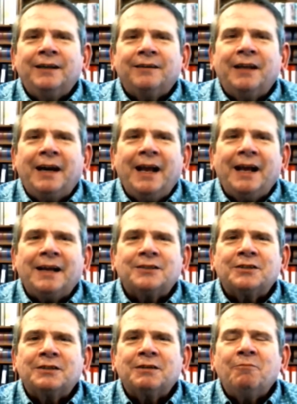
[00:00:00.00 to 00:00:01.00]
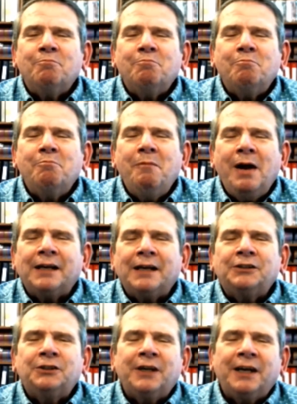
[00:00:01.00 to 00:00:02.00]
that has
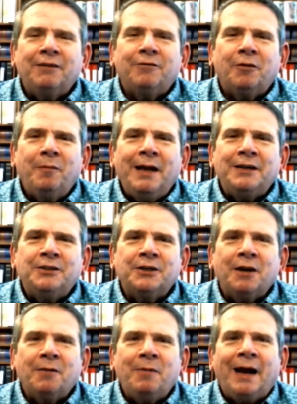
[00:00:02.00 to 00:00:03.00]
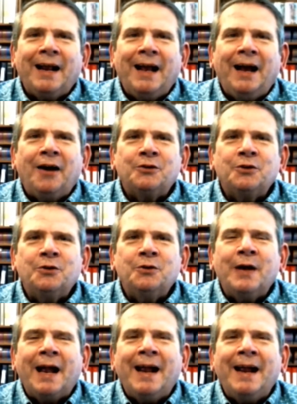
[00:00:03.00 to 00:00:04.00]
much information about how
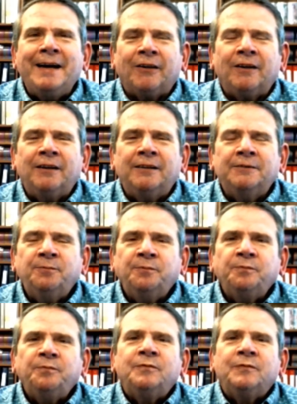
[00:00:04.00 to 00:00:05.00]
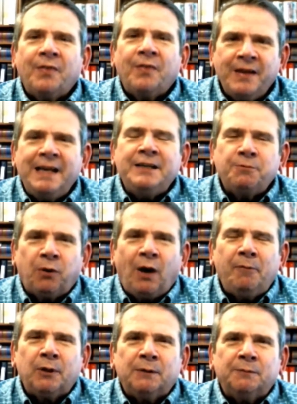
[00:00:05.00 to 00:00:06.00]
to handle these
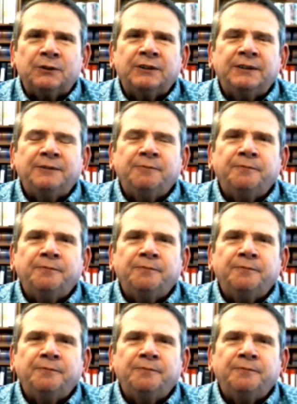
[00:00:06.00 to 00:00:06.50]
problems,